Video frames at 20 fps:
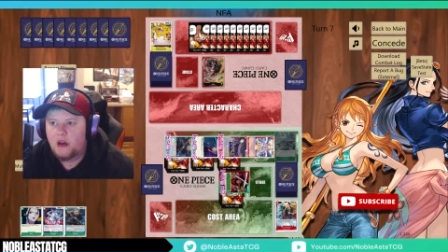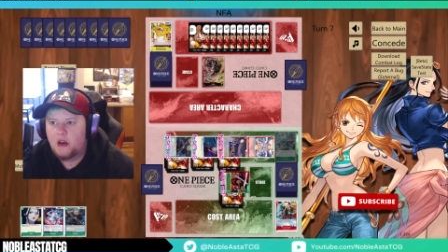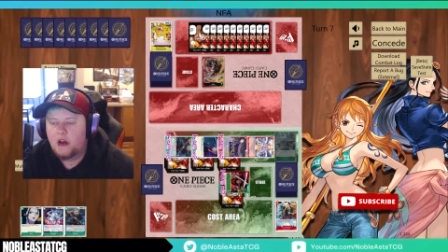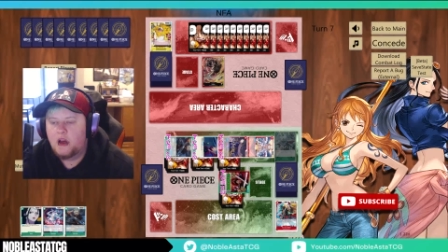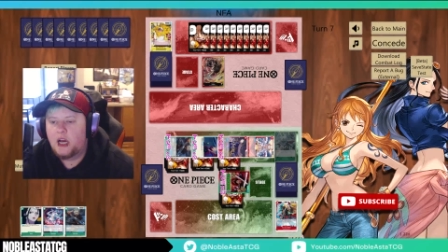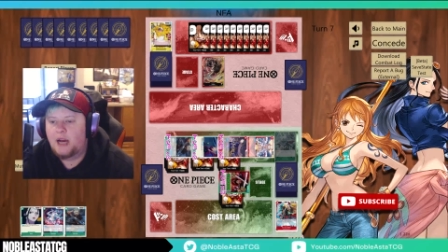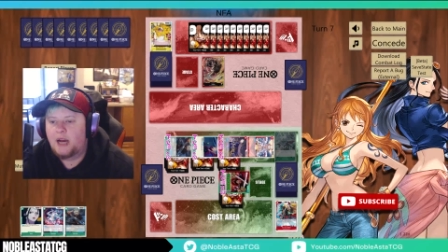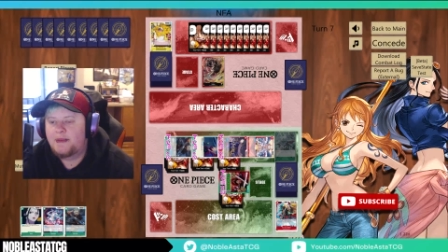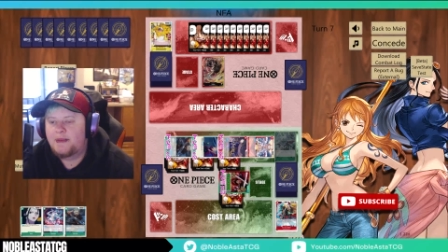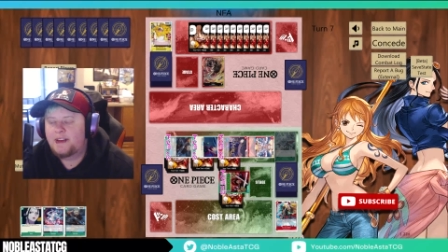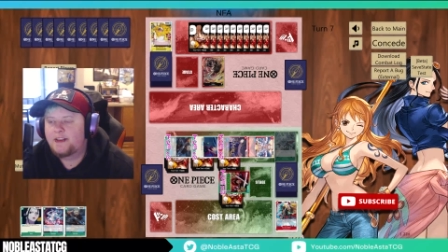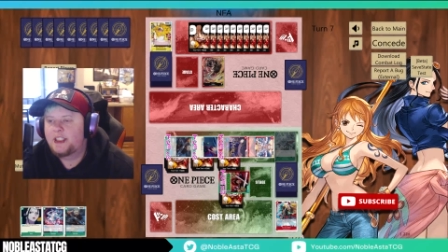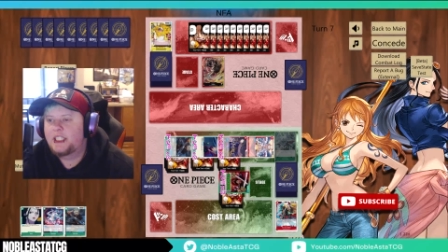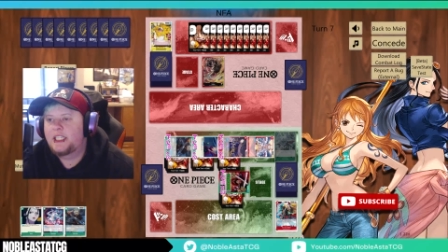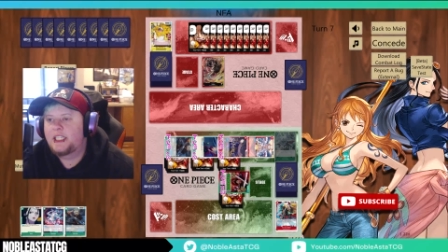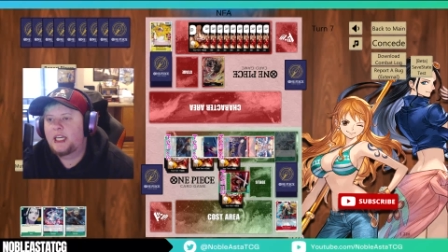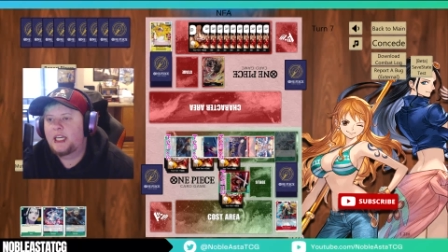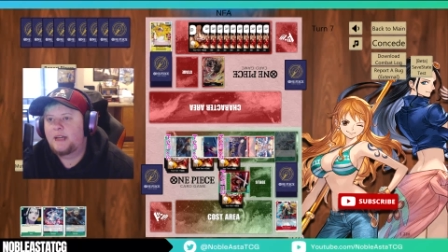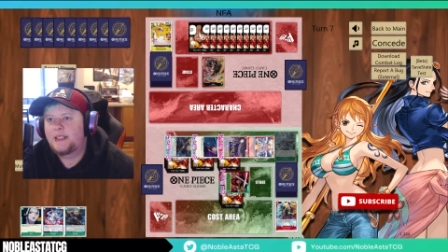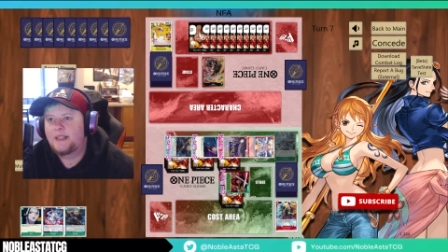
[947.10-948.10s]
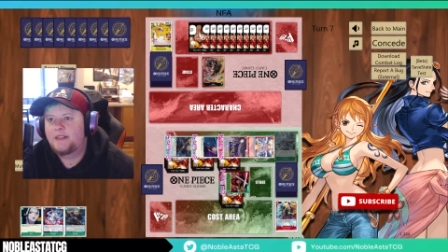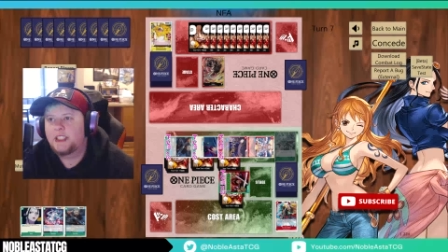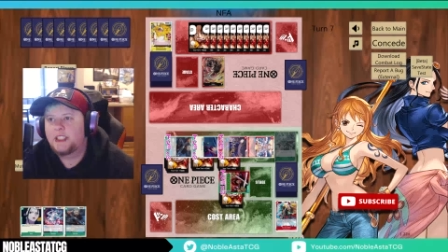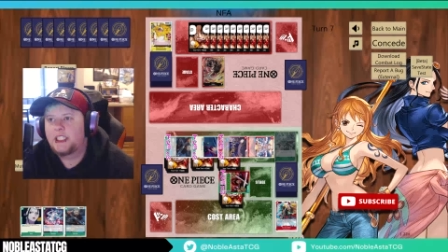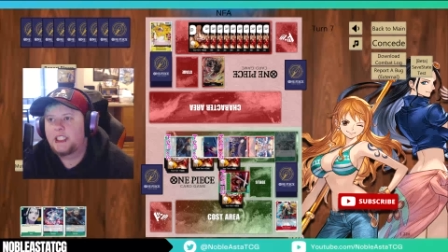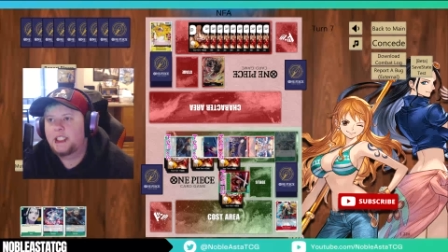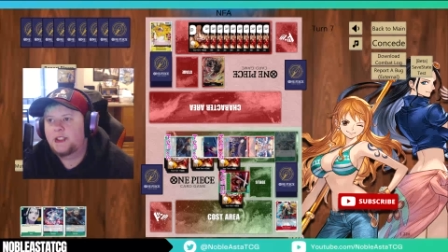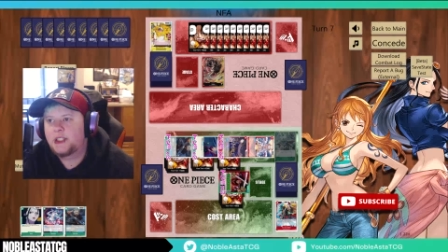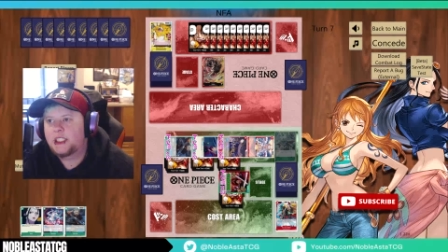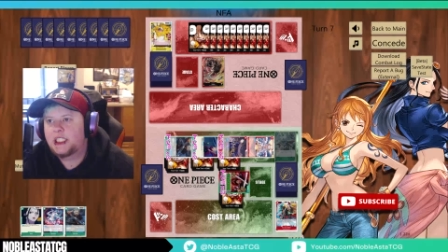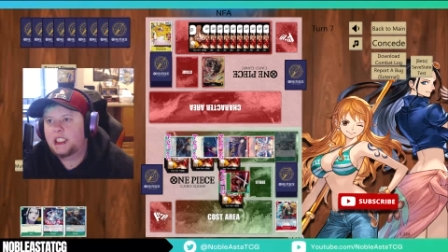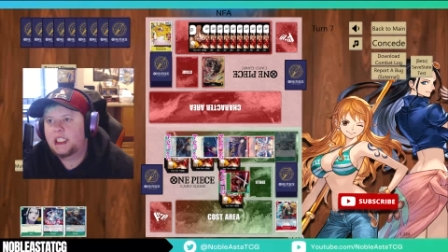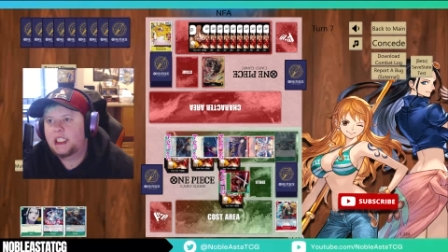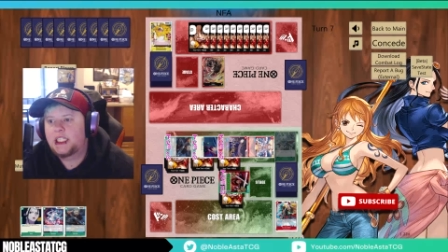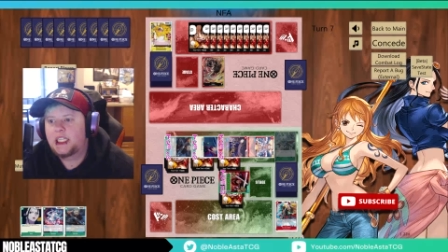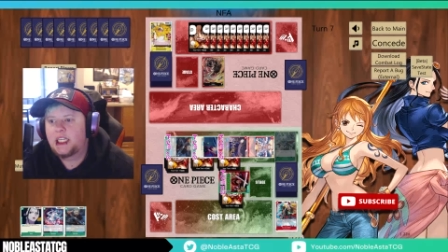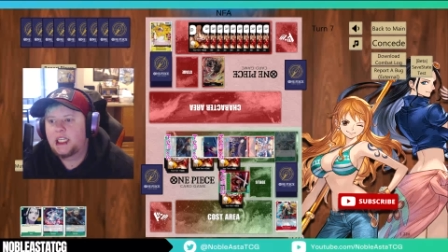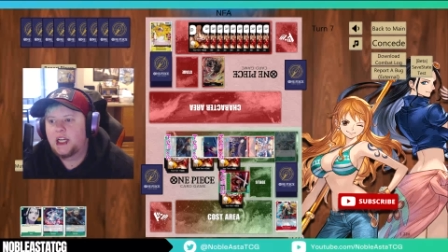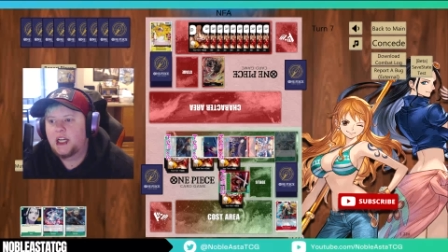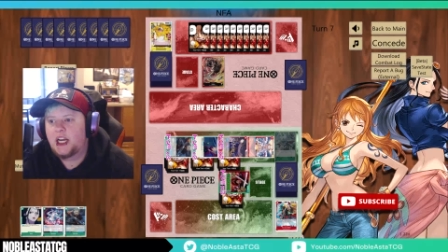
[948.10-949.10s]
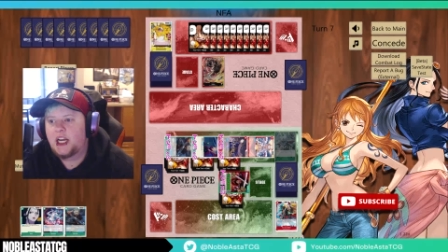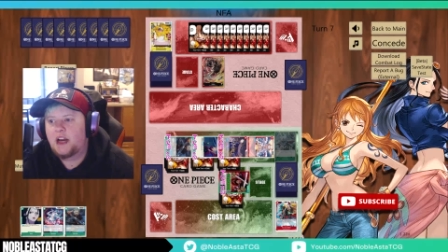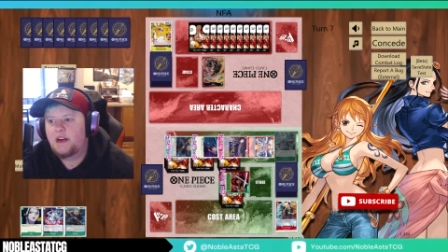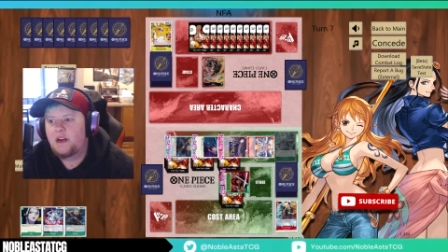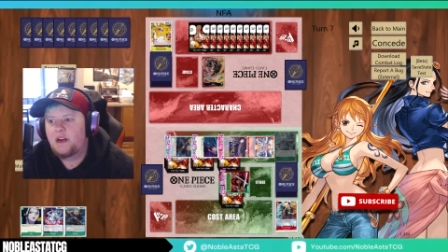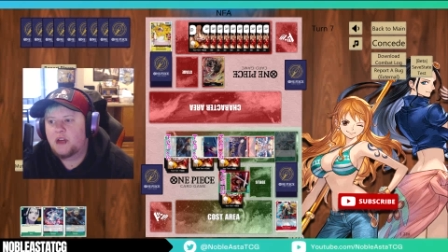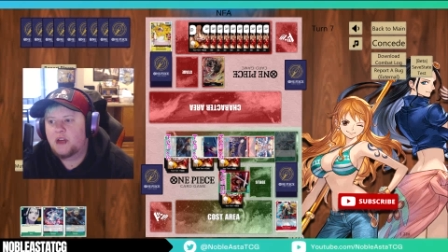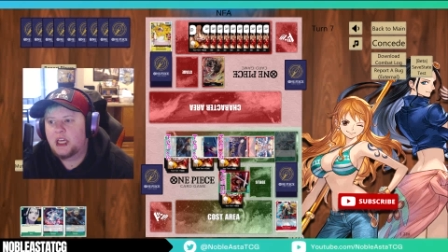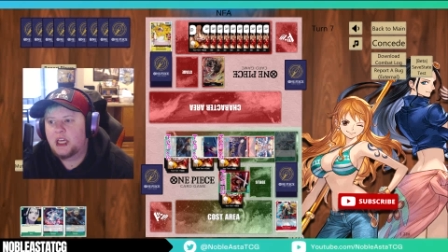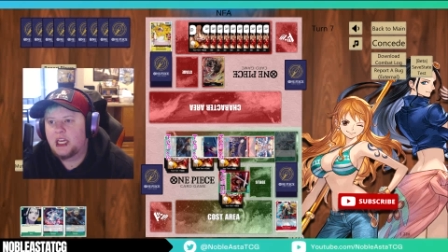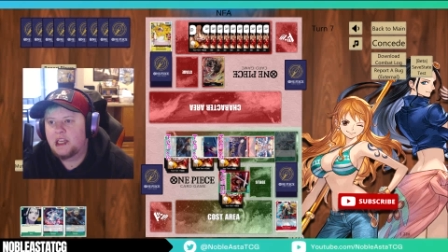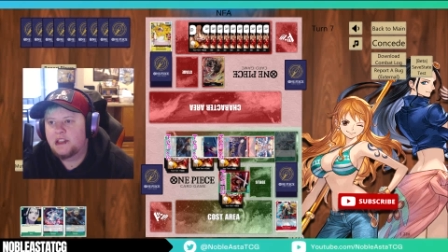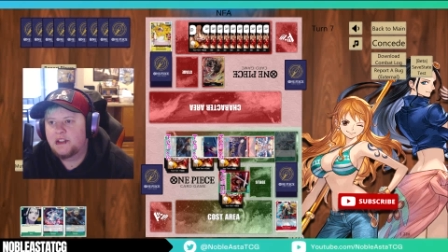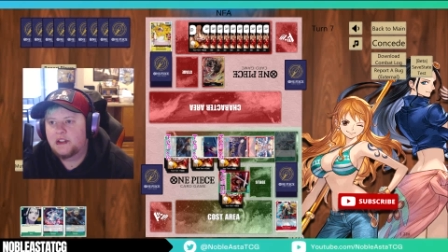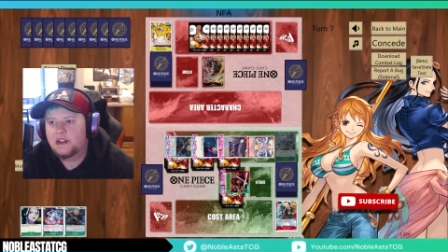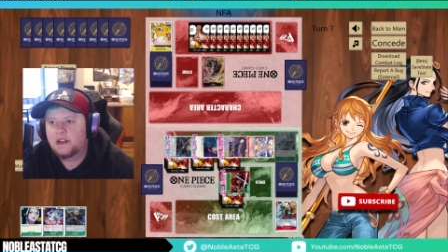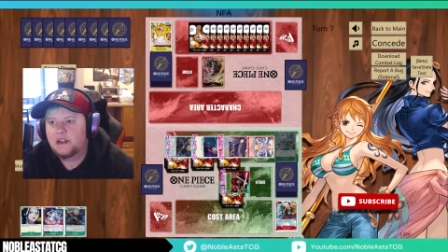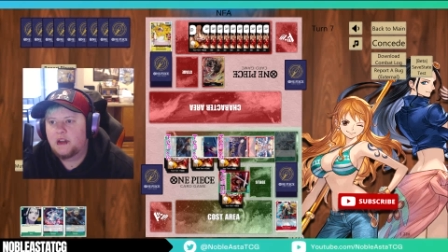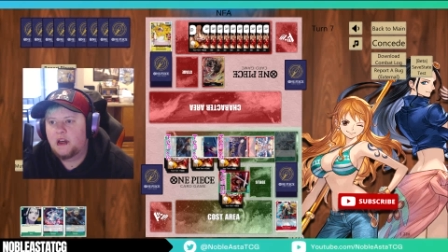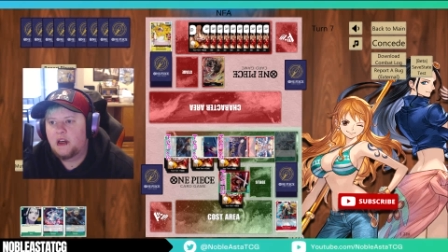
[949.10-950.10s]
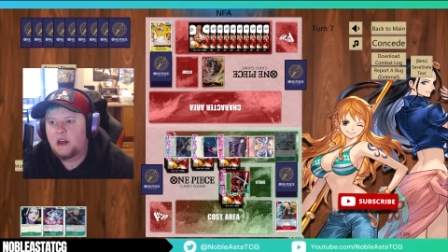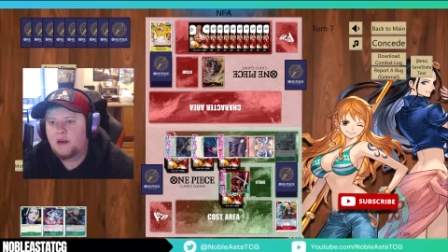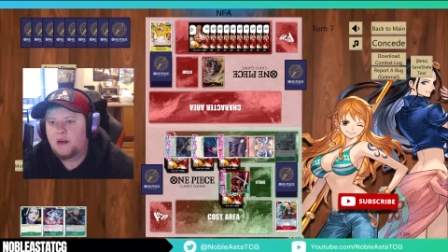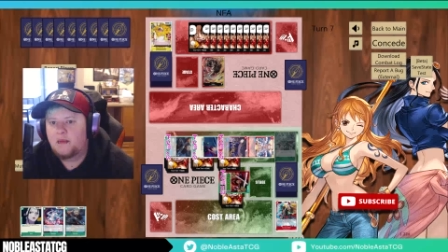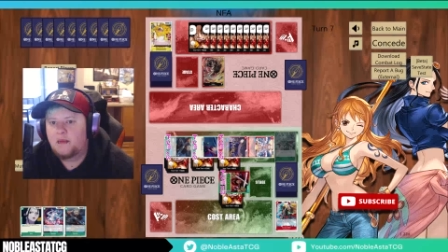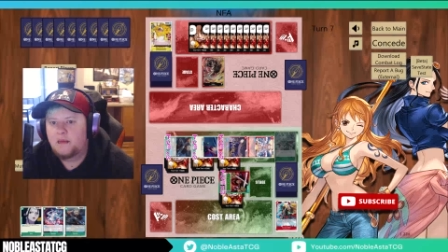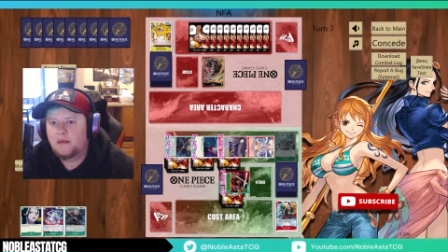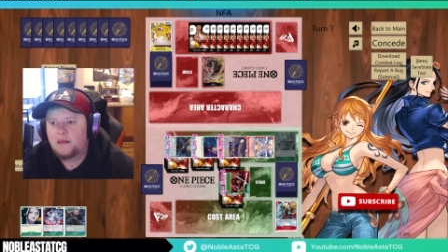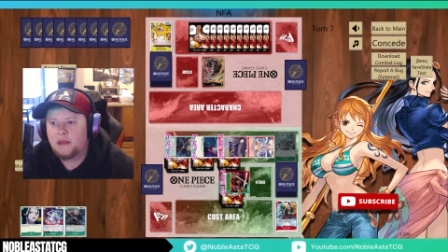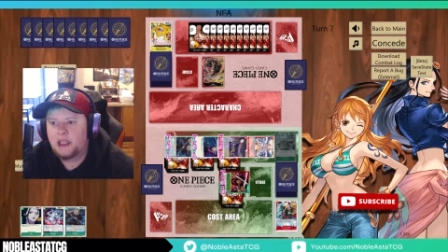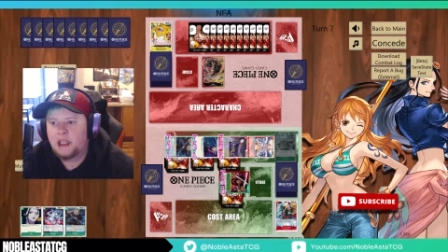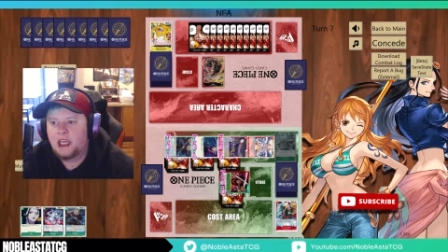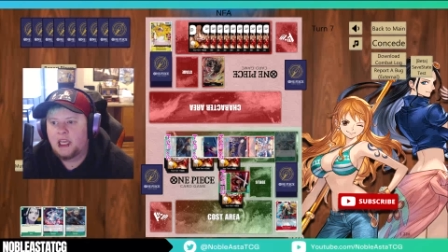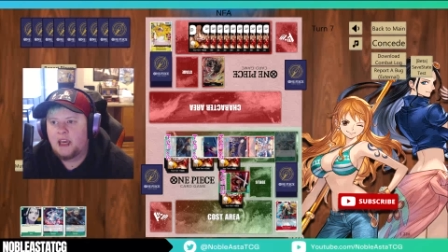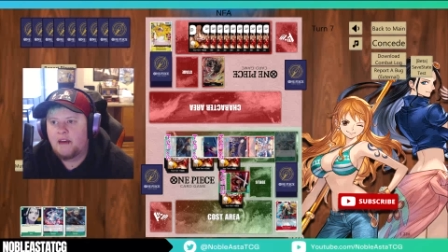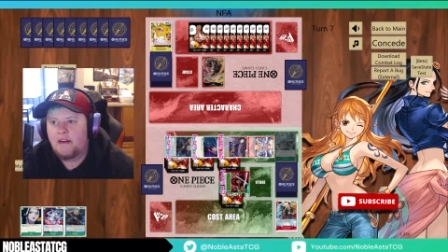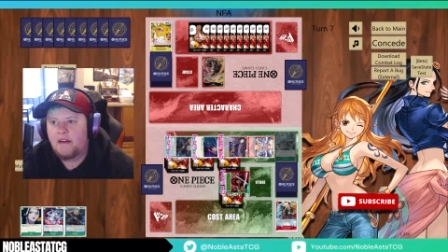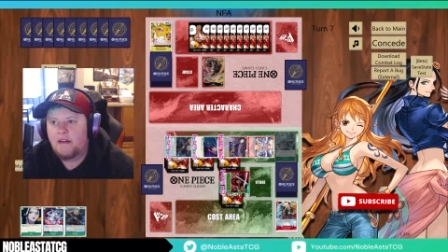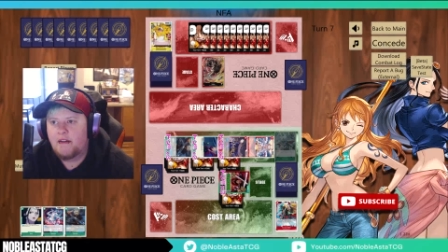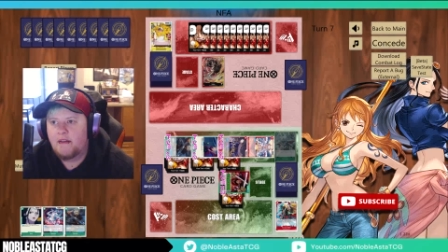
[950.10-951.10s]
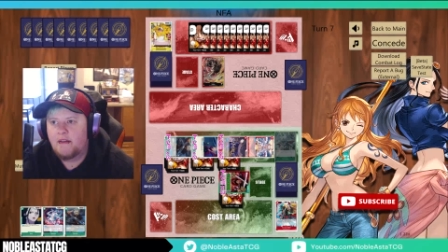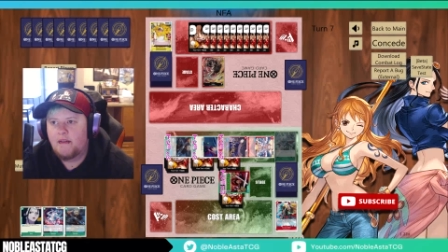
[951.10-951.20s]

I'm definitely interested to hear how you guys play